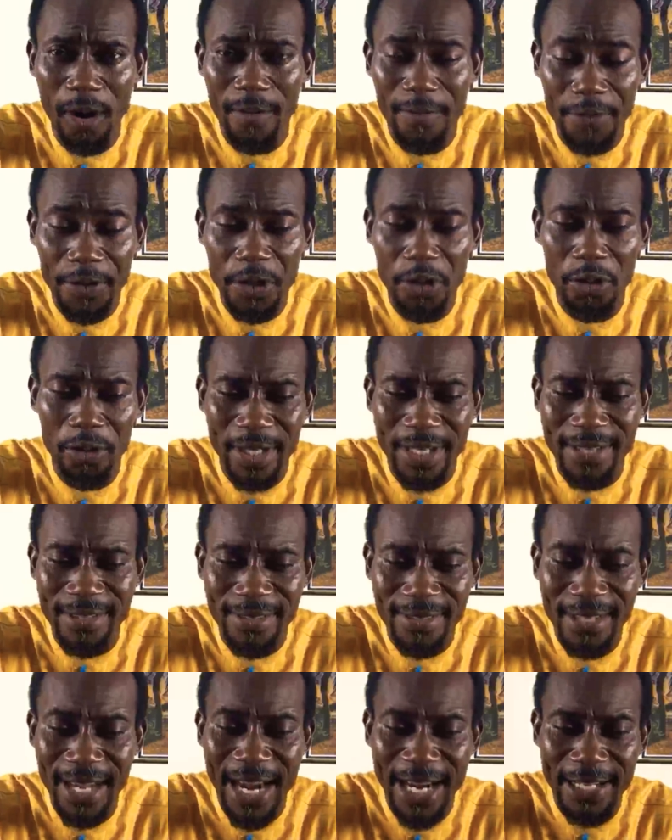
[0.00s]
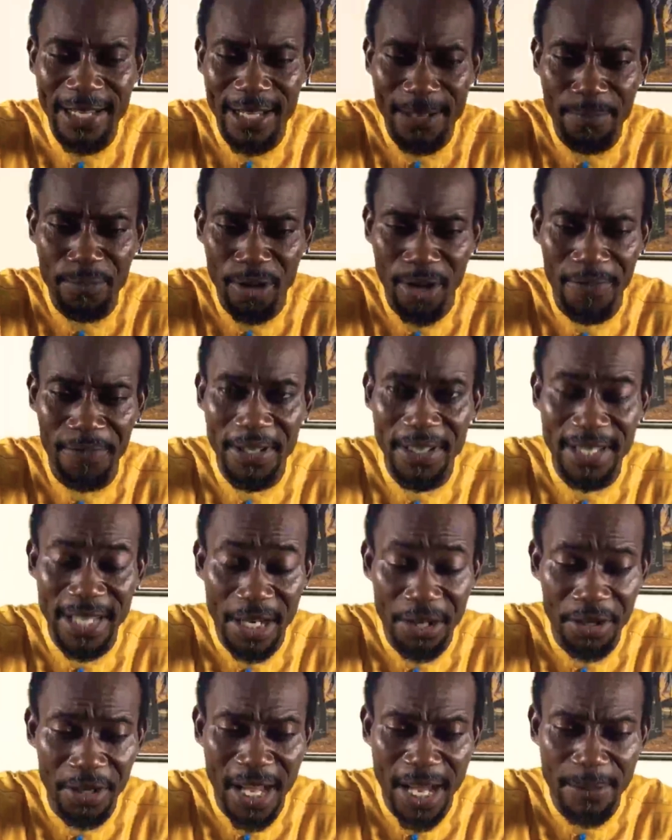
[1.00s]
of you decide the prophecy
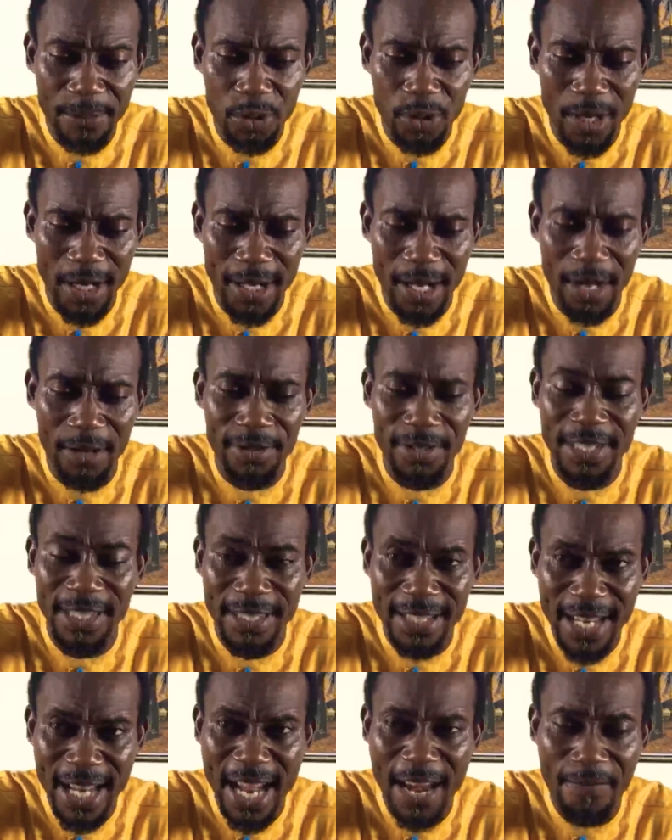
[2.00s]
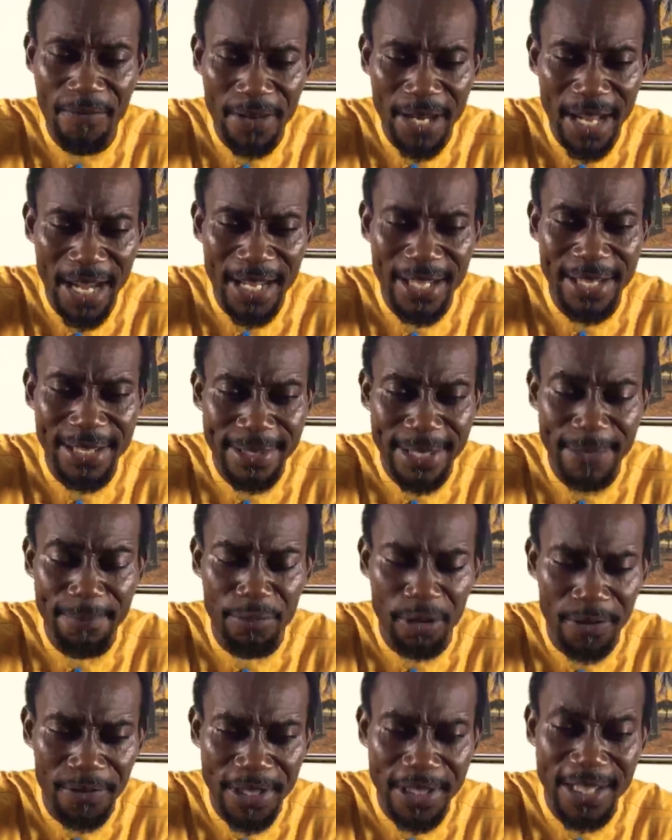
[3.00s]
and you come to announce it, every other thing
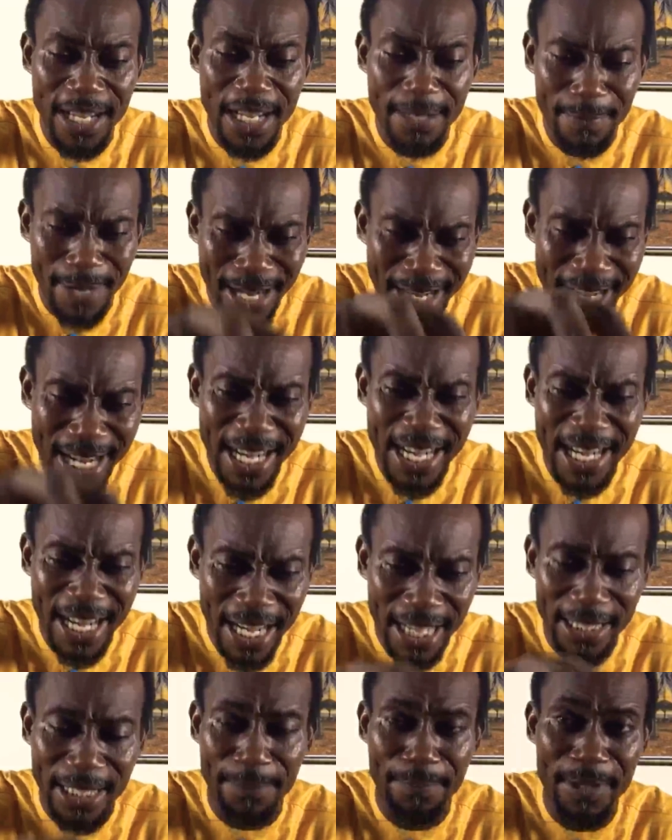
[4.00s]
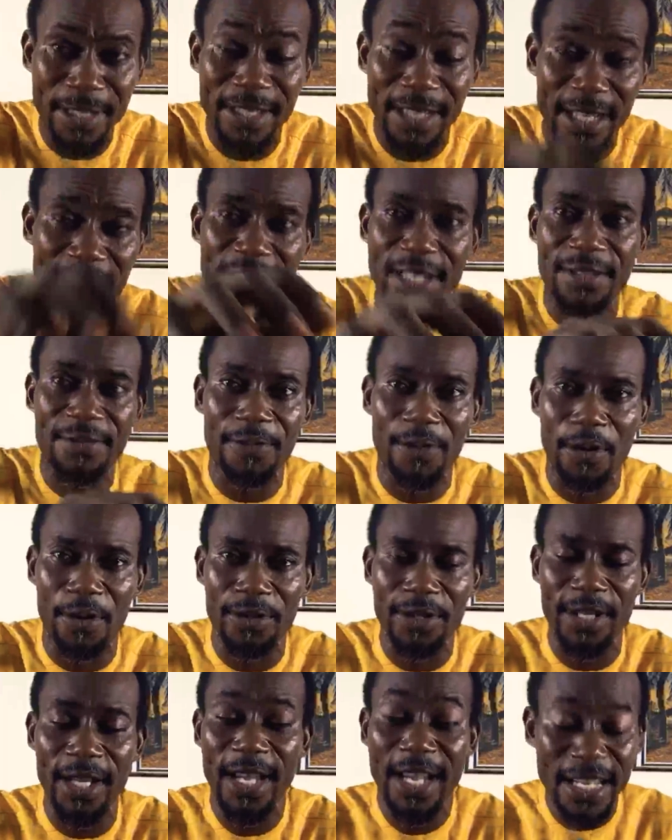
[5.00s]
prophesied by any other person is
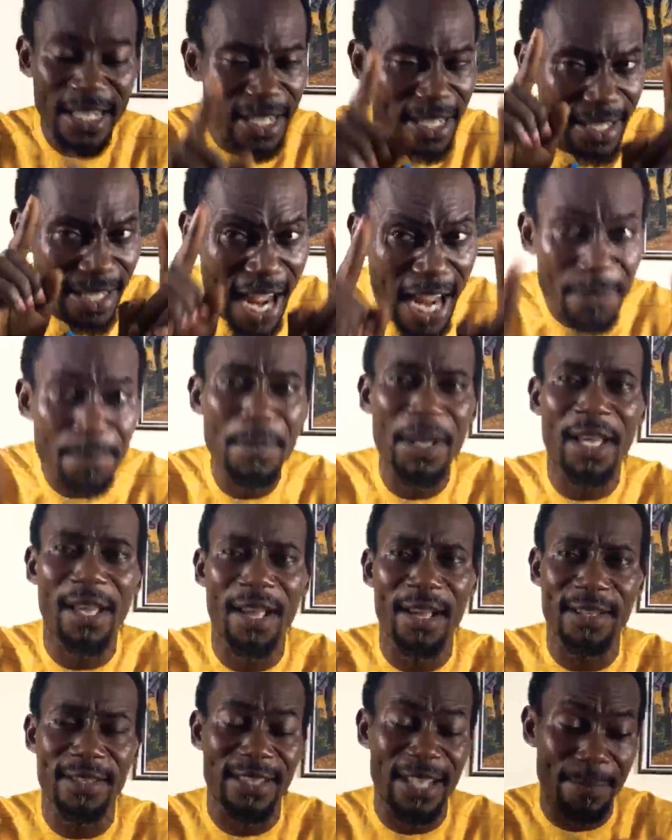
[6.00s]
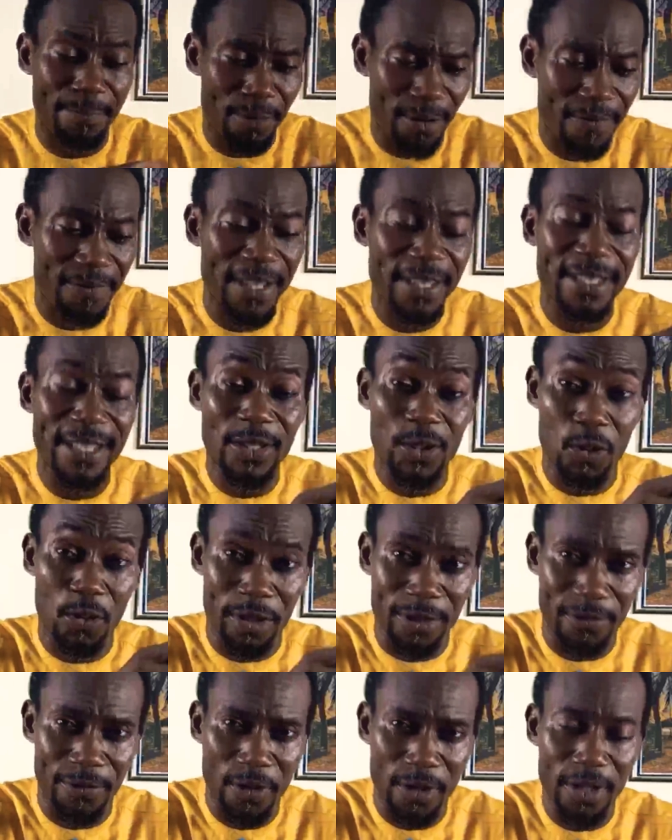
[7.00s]
false. Not because their prophecies
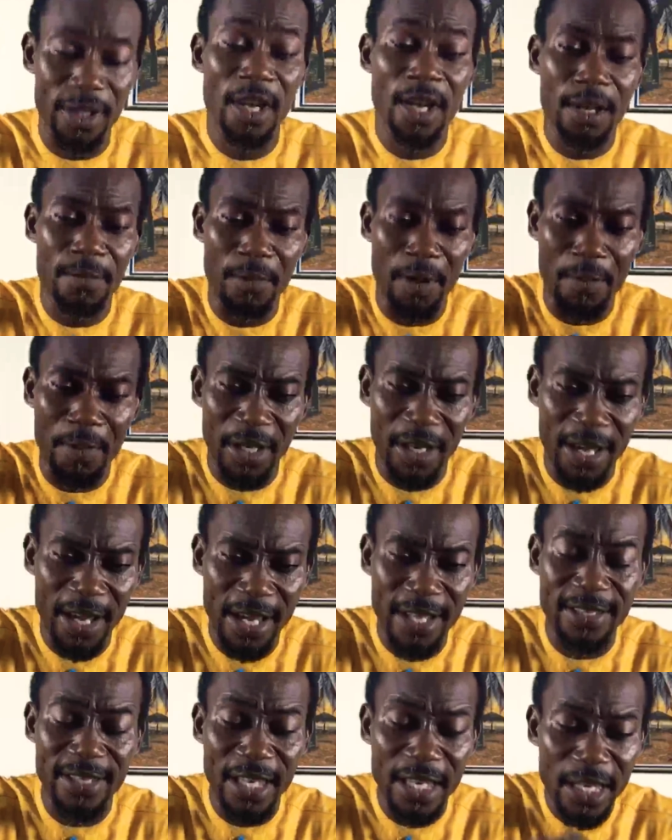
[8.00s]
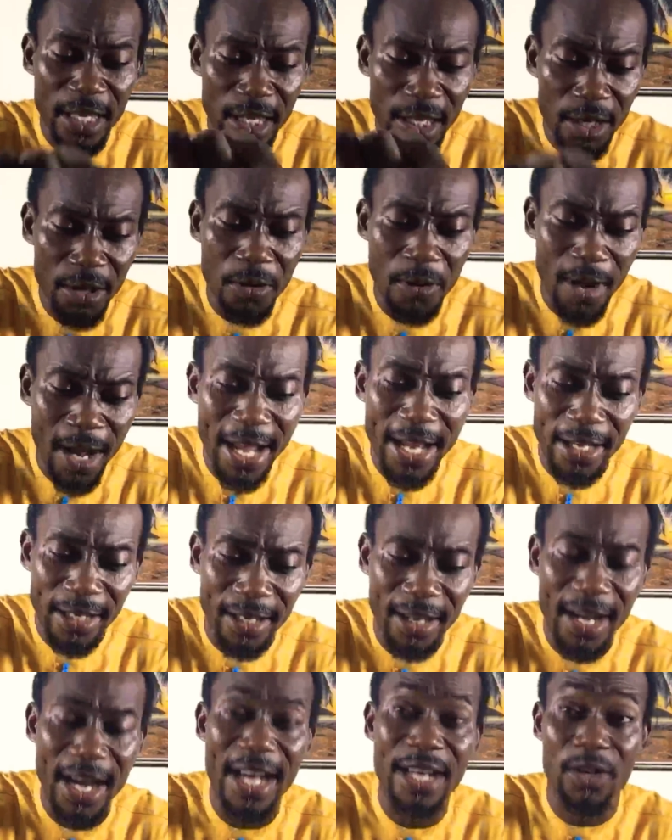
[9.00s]
was false, but because you and
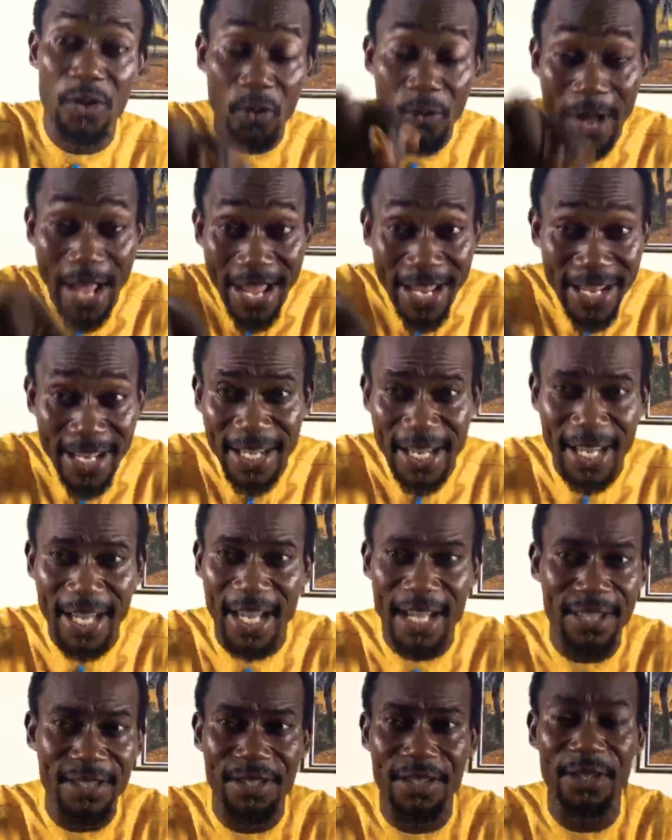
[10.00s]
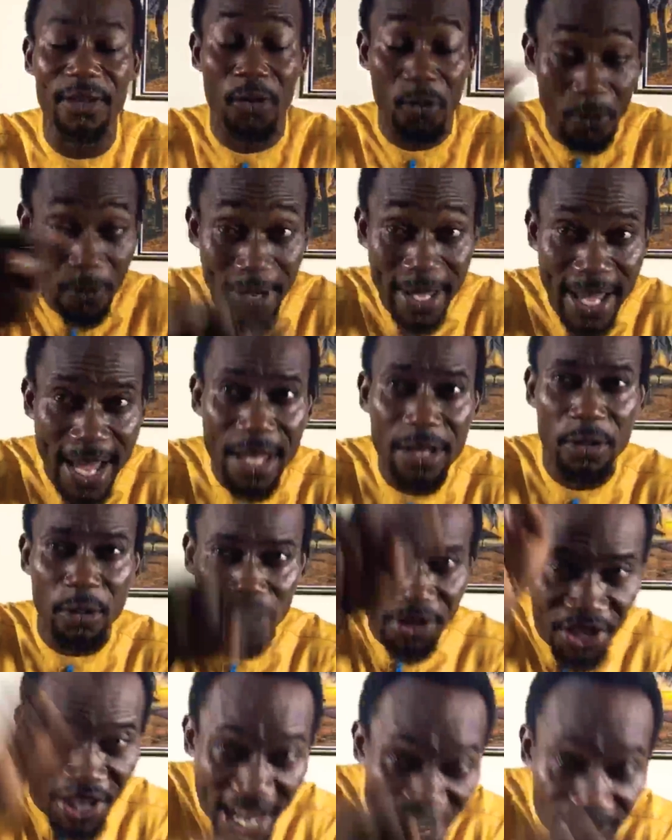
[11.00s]
God were in a council where you
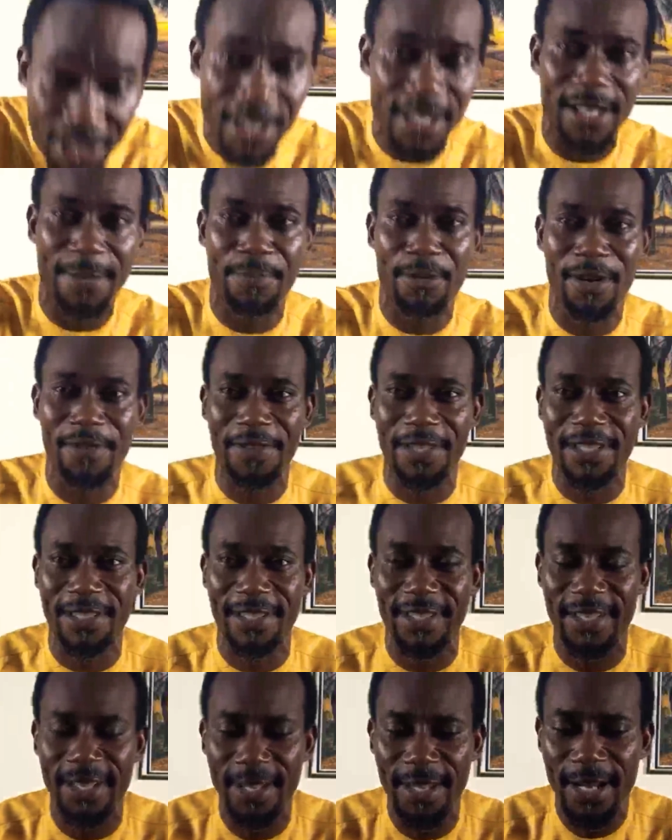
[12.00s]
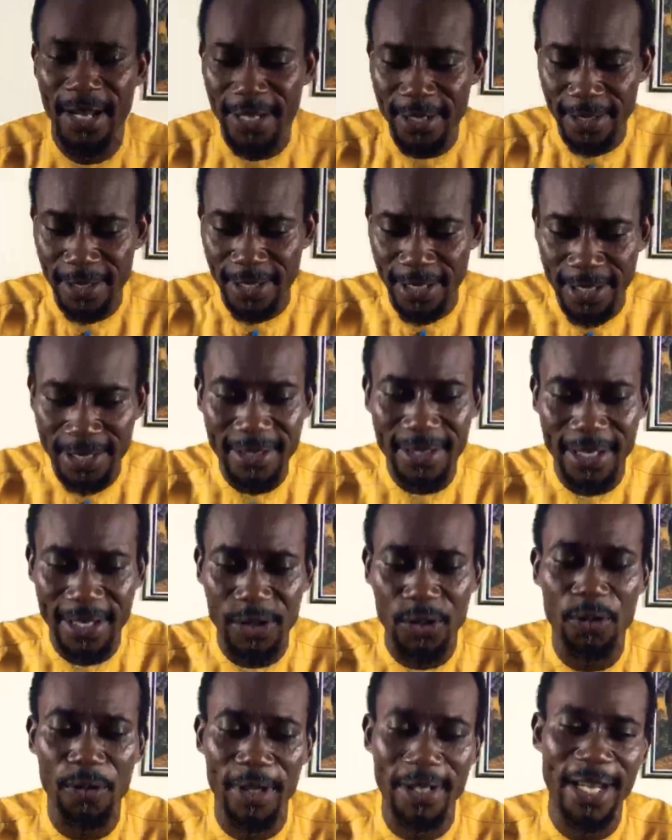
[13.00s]
changed the prophecy. This
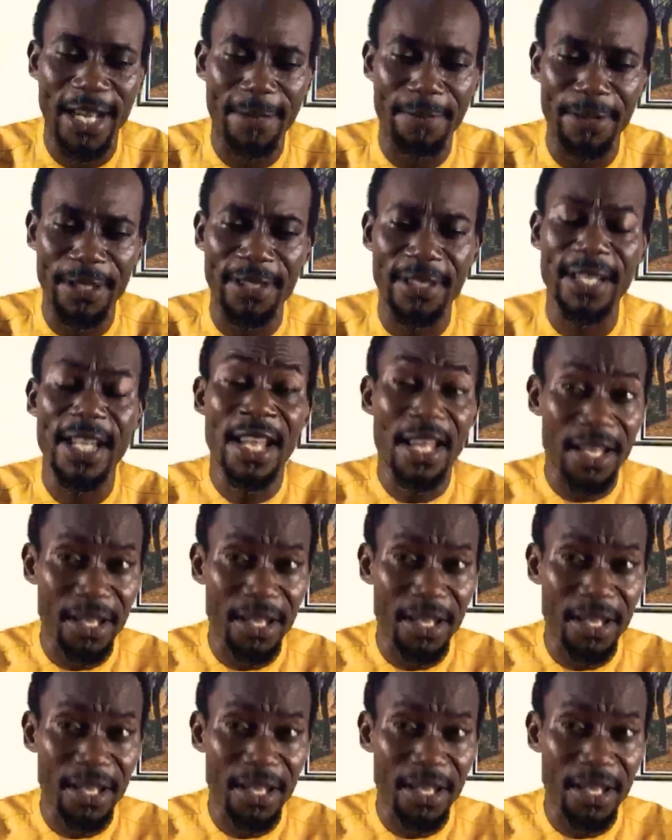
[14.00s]
is what happens.